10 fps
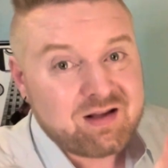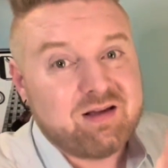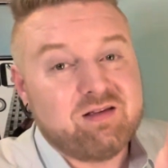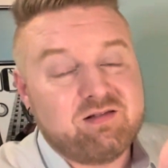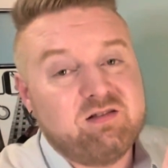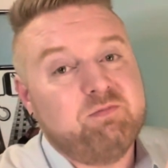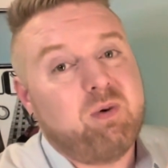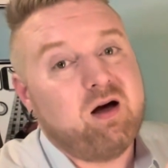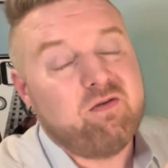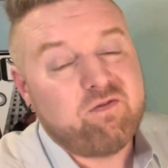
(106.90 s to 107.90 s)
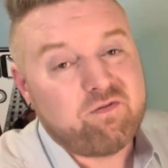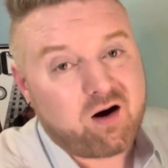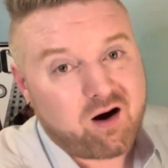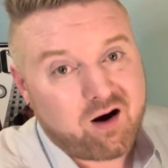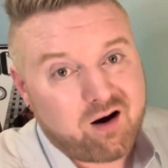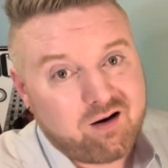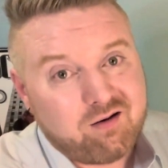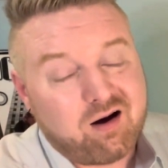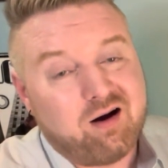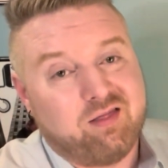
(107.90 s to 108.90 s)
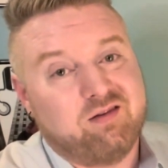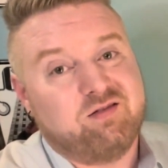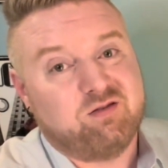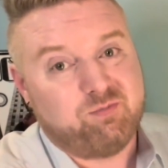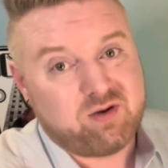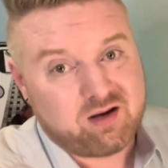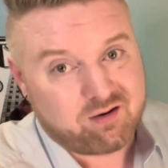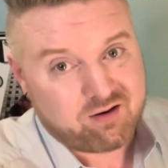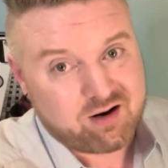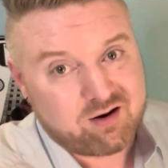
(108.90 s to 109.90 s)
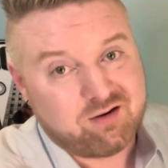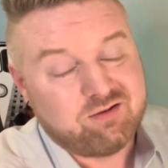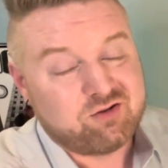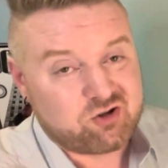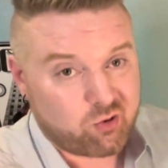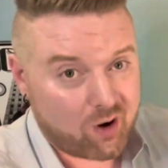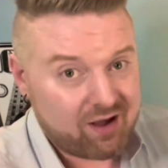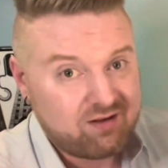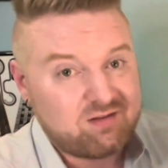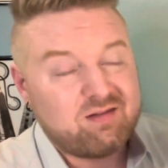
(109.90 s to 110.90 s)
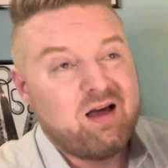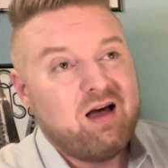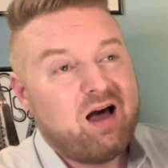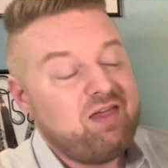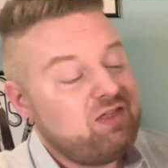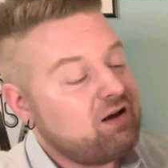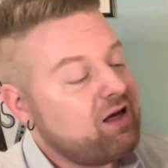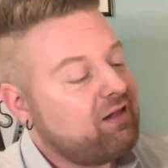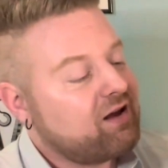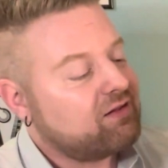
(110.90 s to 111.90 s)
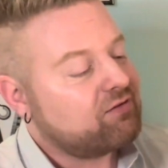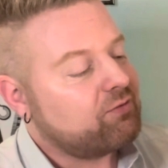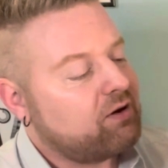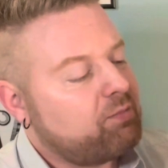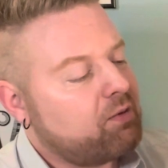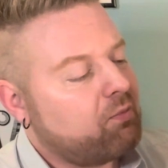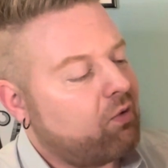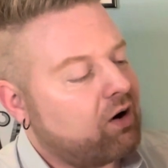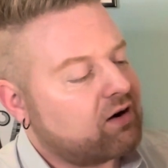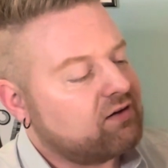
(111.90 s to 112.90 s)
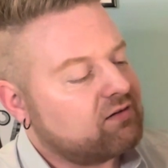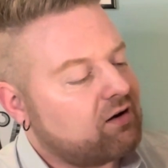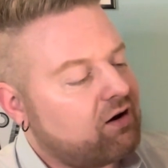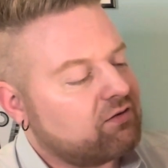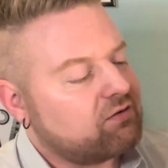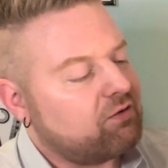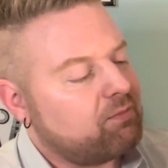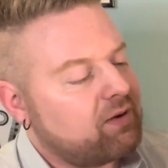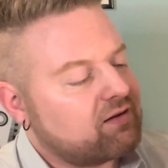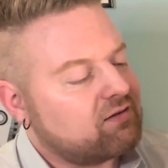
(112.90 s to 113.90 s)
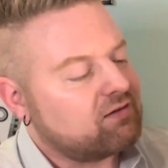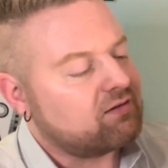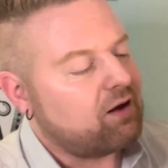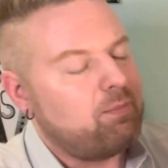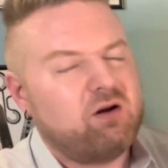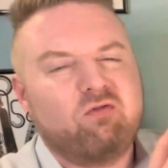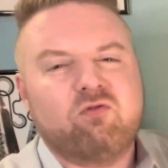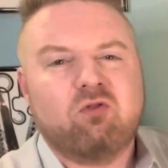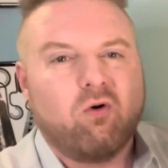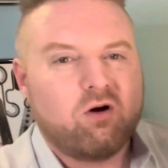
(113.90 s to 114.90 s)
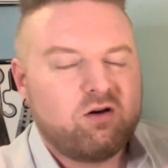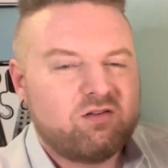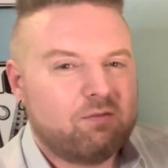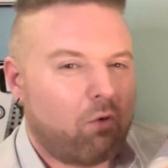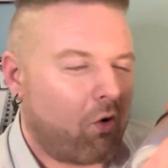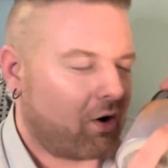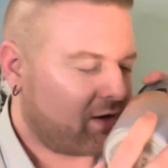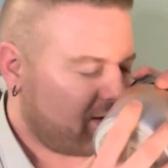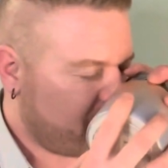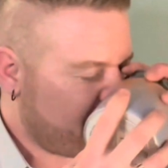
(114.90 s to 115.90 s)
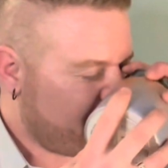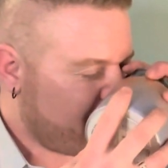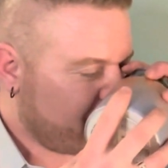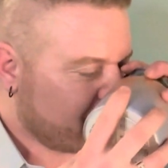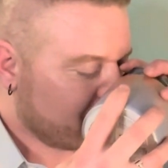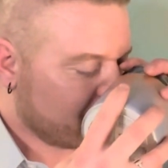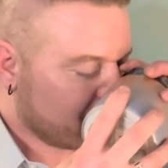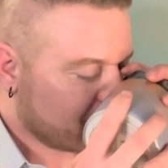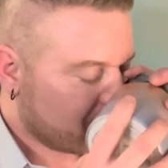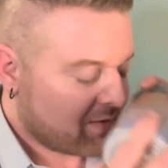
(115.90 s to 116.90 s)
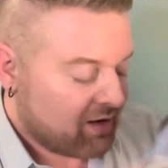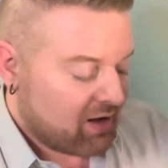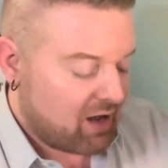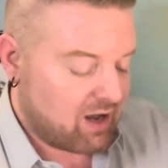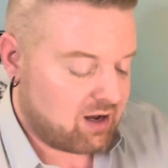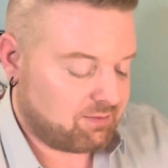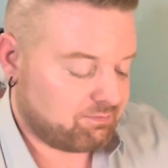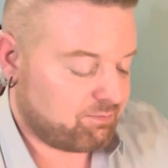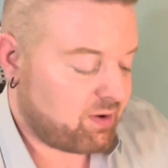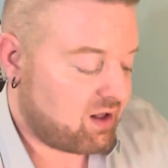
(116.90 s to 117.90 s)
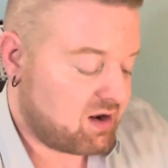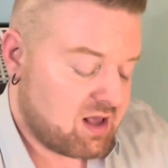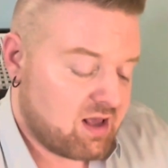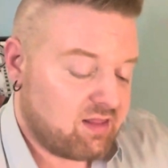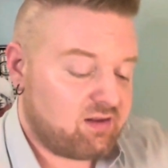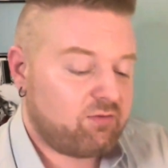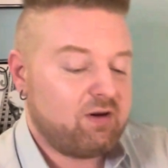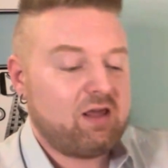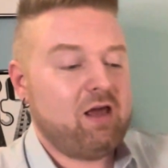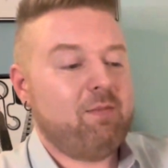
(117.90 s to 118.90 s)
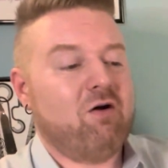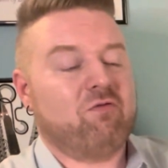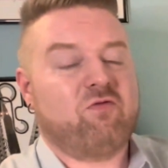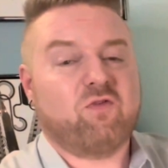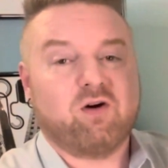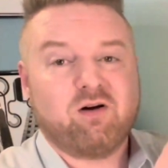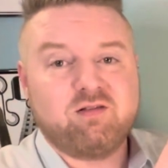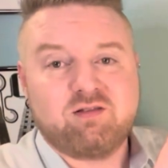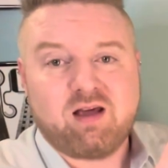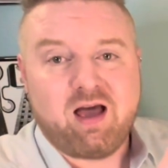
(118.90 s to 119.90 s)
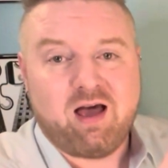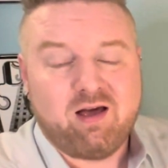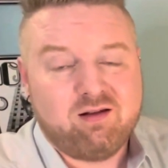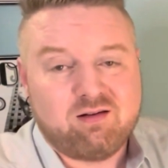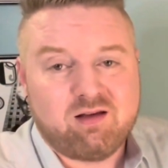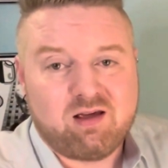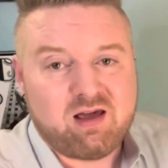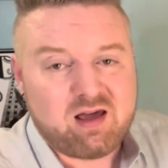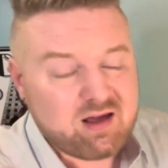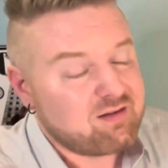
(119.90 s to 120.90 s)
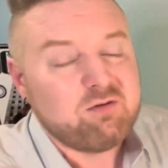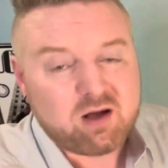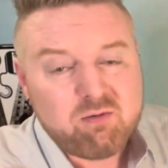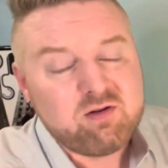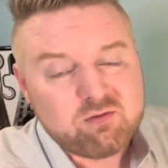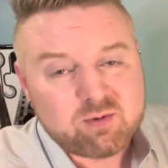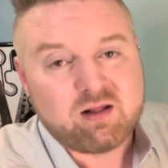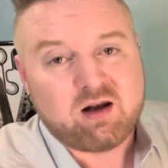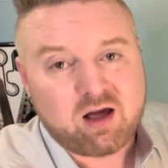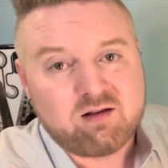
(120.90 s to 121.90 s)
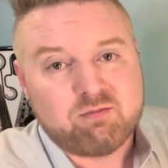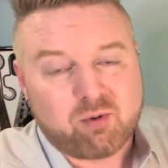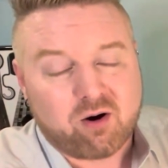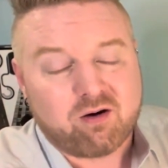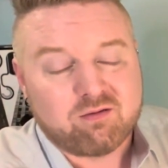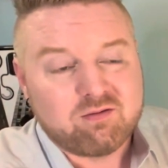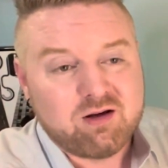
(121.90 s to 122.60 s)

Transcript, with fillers: This is by far uh, the superior choice. I think I like this one a bit more because it also mixes a bit of floral, some orchid in there. Um, but this one came out first and it's a, it was a really nice burn.